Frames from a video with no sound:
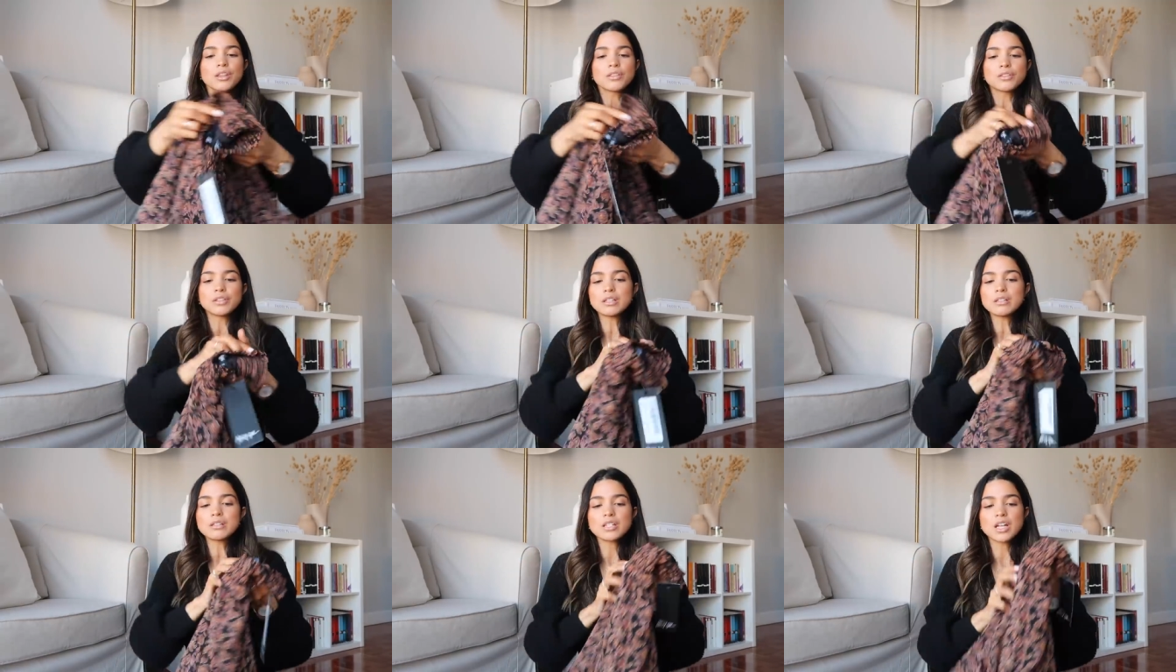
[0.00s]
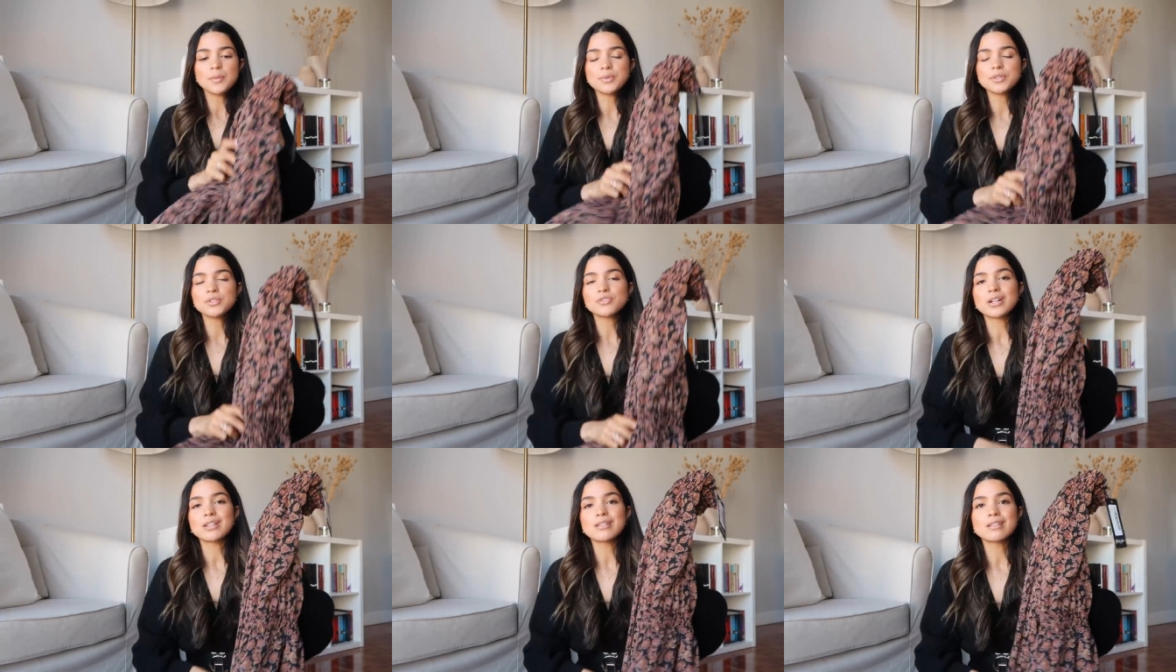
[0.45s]
These types
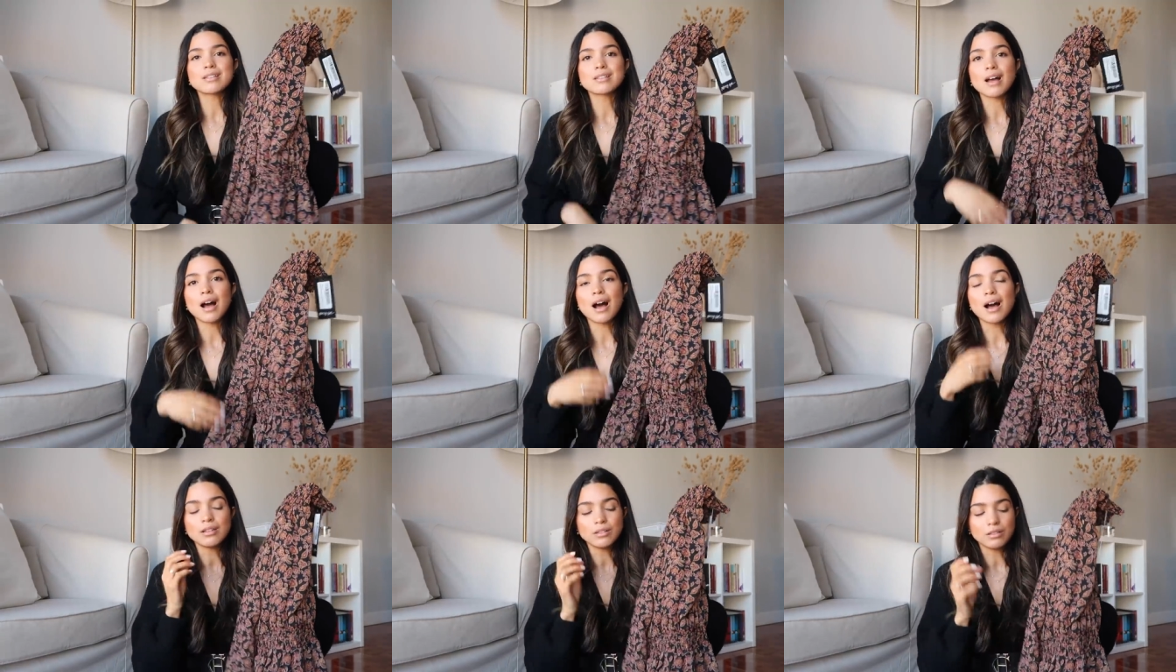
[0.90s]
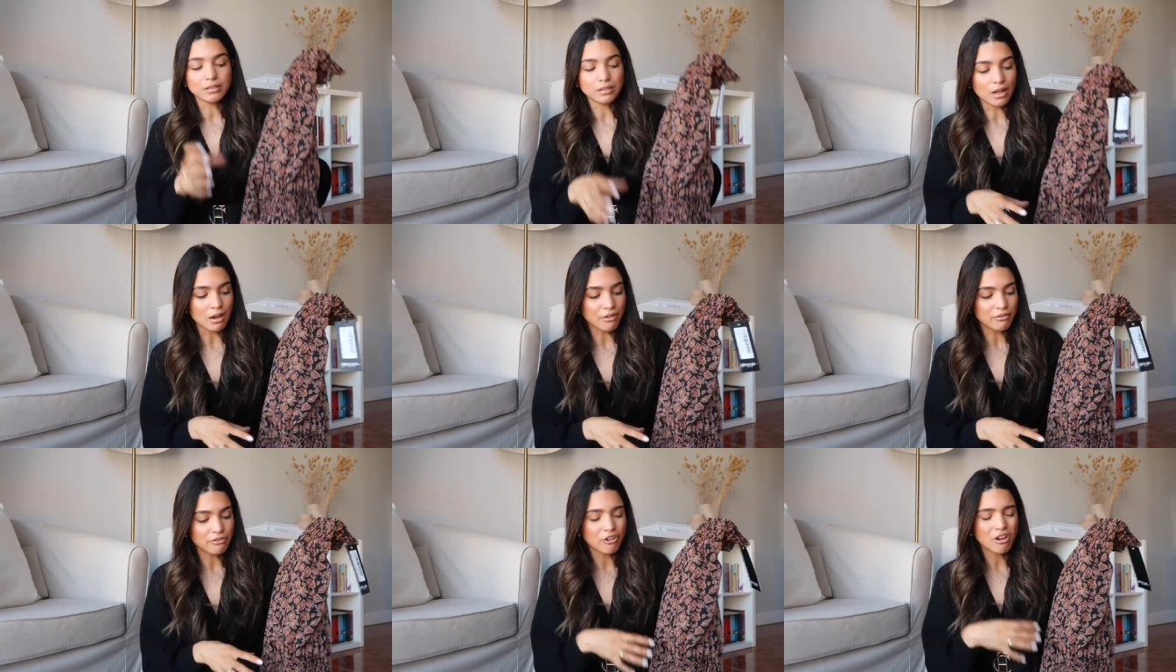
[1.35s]
of dresses I
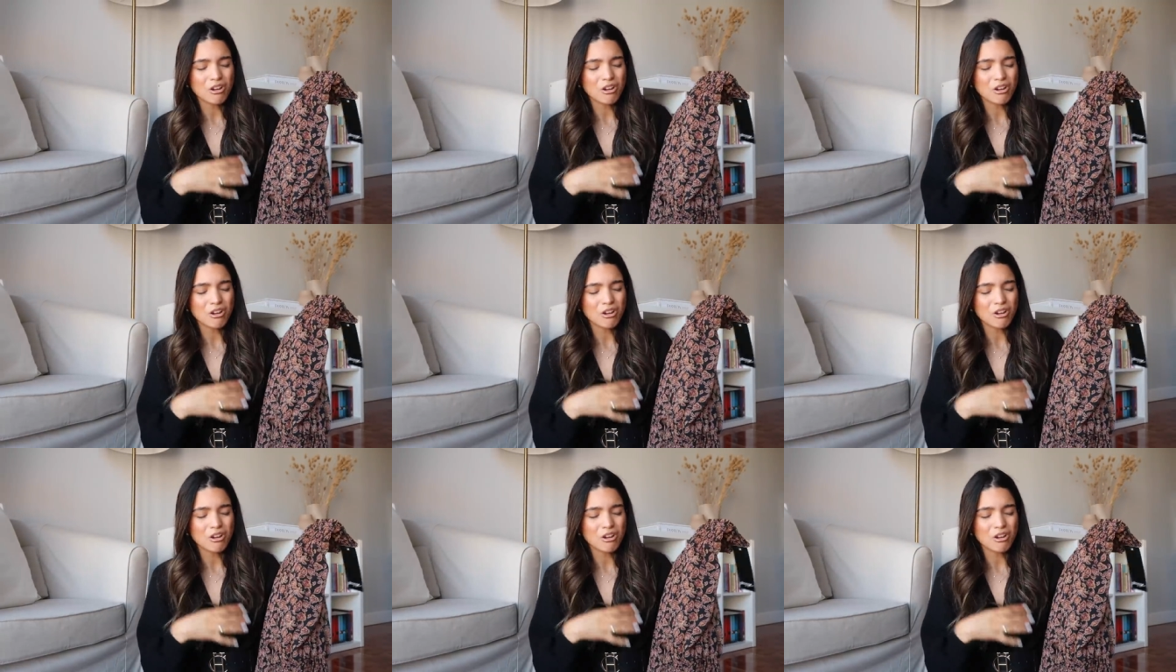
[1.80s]
love.